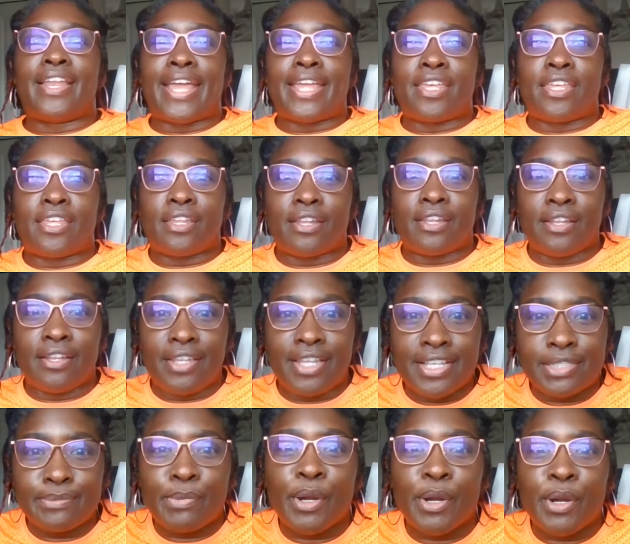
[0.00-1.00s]
that
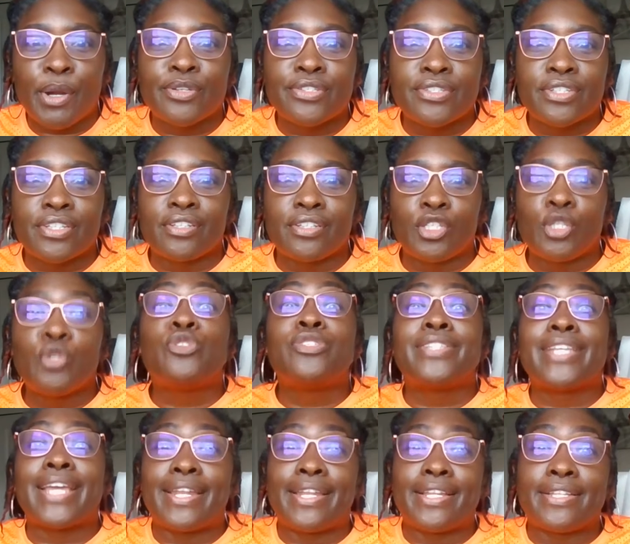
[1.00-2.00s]
this person
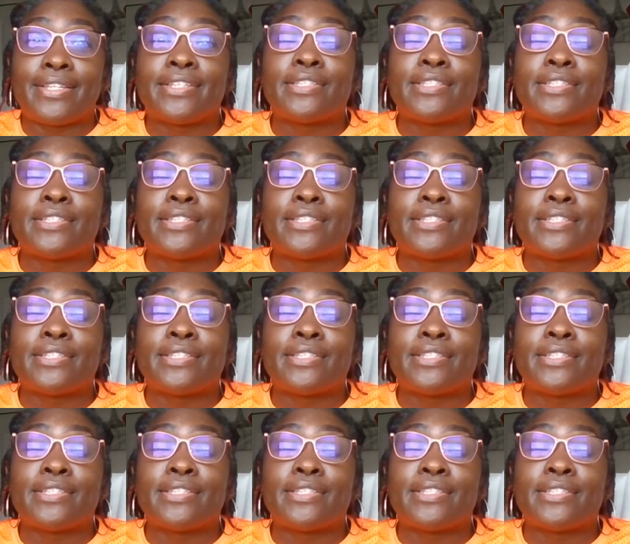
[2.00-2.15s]
you said